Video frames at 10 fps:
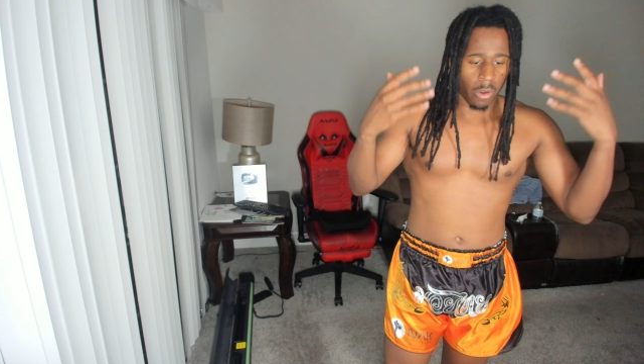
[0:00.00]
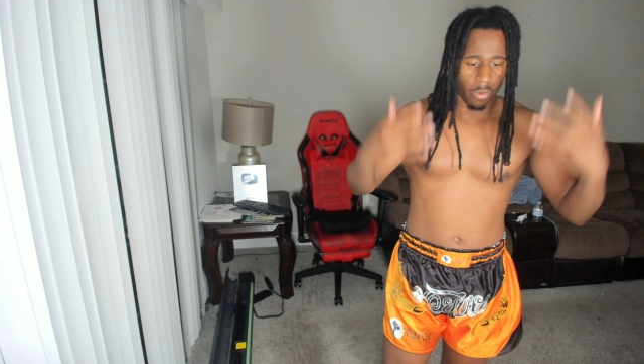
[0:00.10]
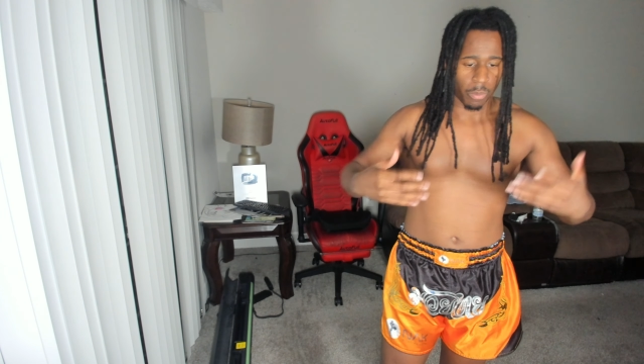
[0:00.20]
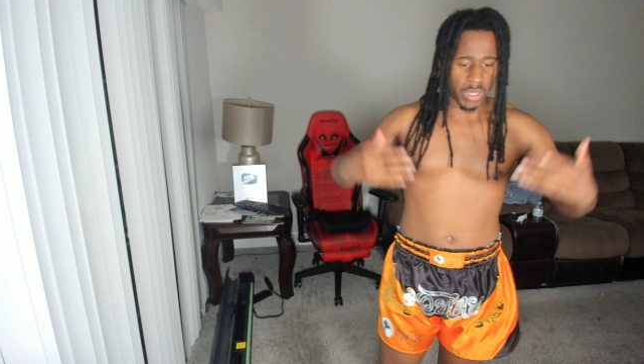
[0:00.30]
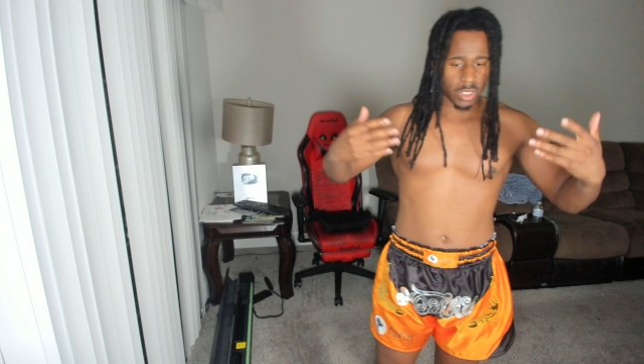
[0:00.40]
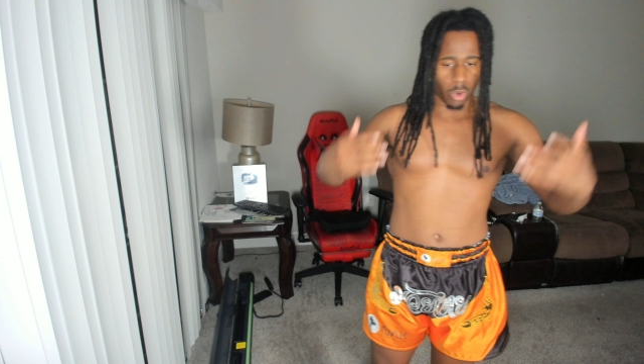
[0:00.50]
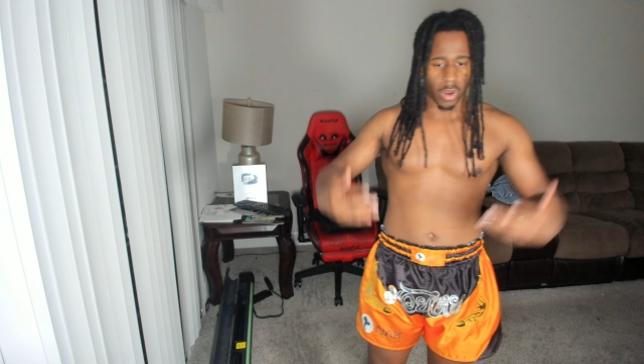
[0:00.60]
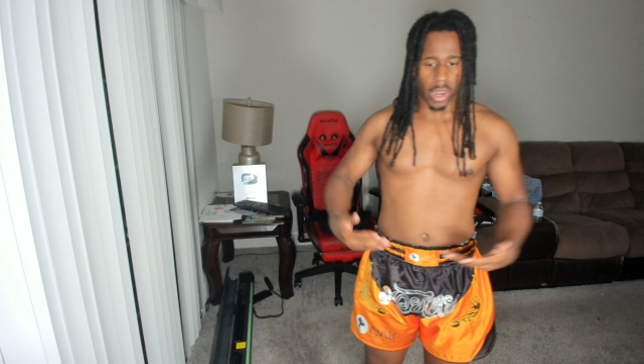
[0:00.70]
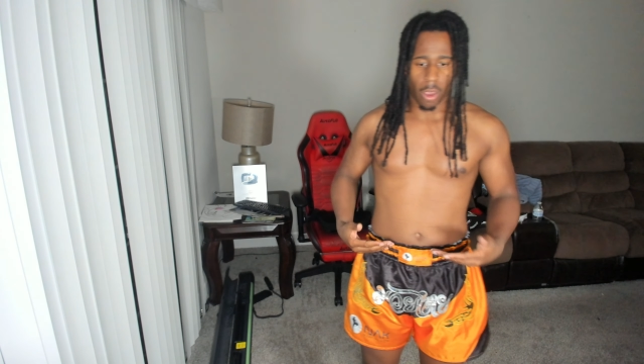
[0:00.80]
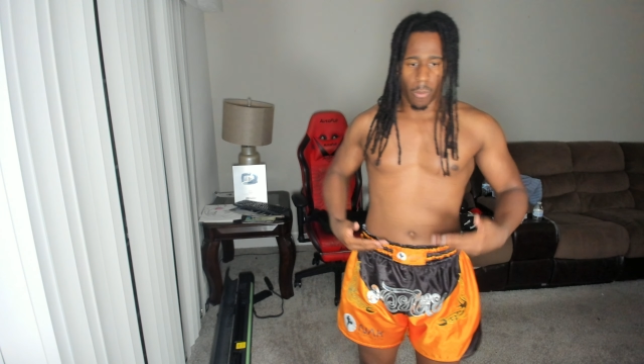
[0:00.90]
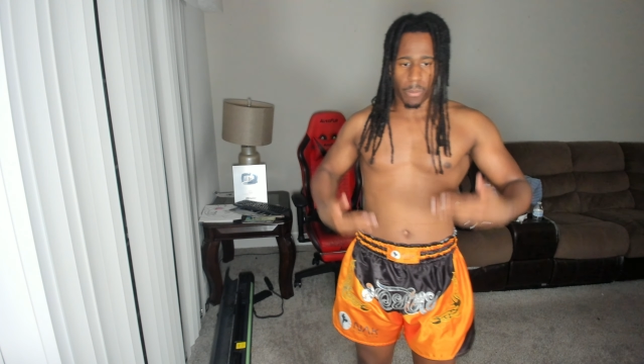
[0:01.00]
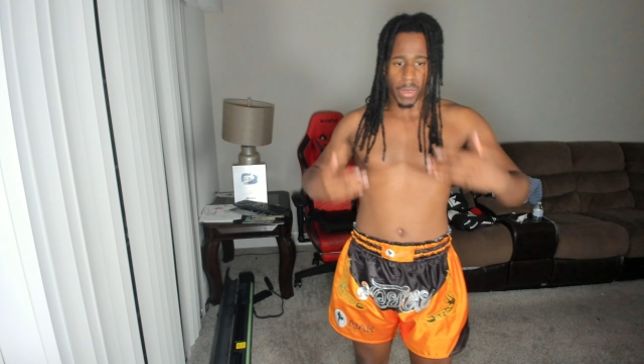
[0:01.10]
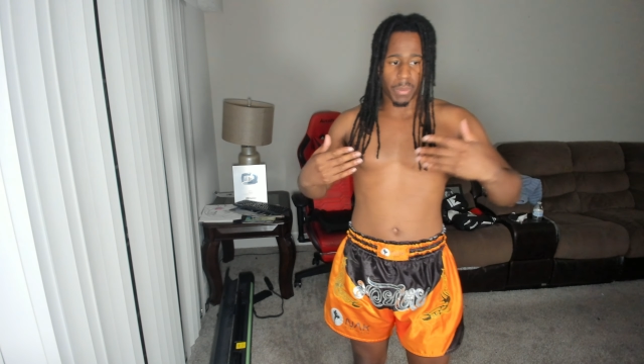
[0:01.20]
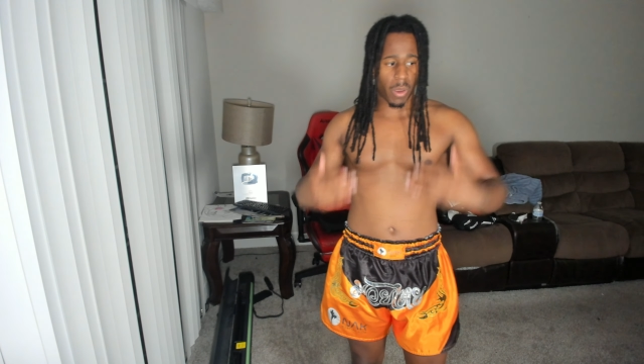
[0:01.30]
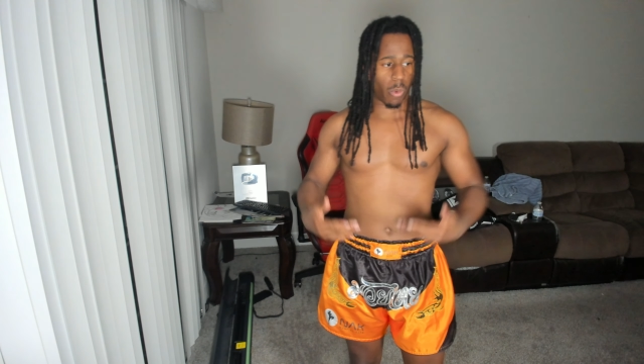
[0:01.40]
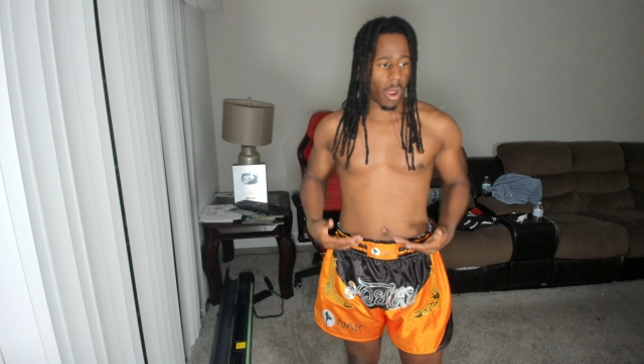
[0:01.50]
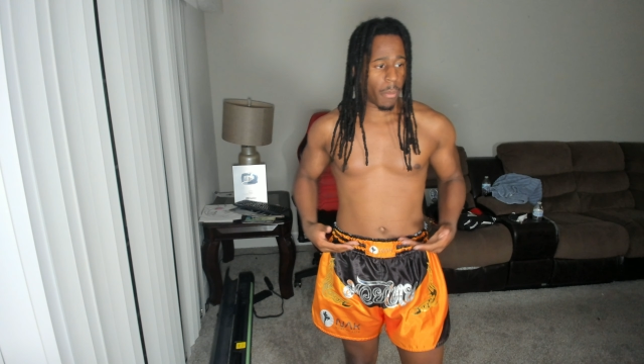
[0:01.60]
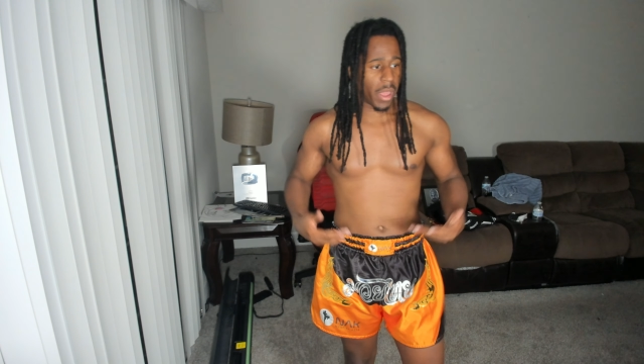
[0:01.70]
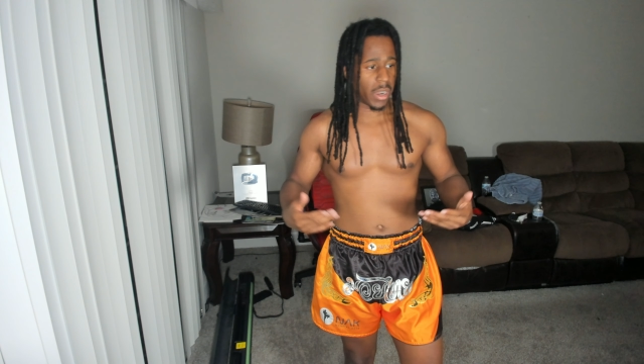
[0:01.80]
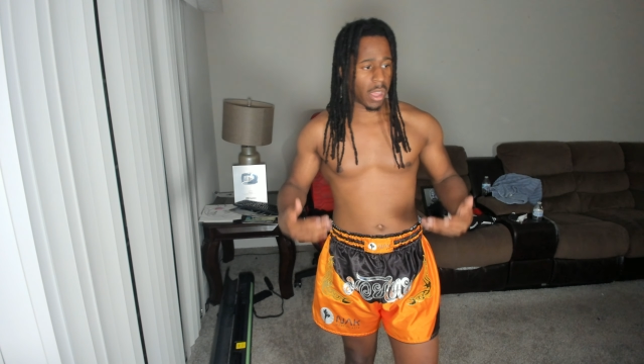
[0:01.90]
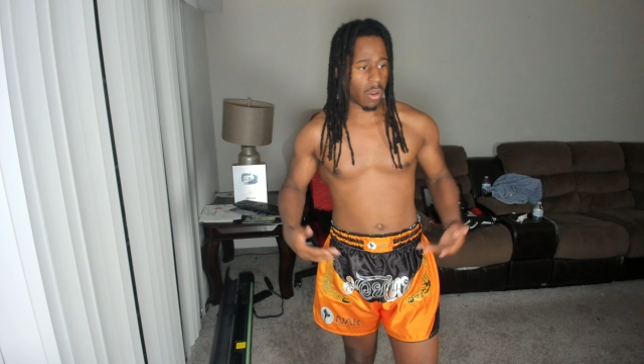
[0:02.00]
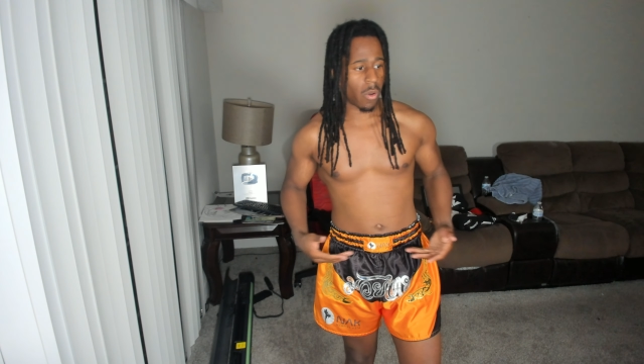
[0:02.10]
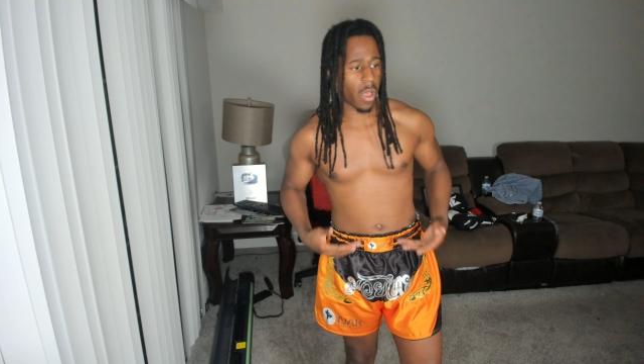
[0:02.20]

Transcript: me starting out, me being where I'm at now,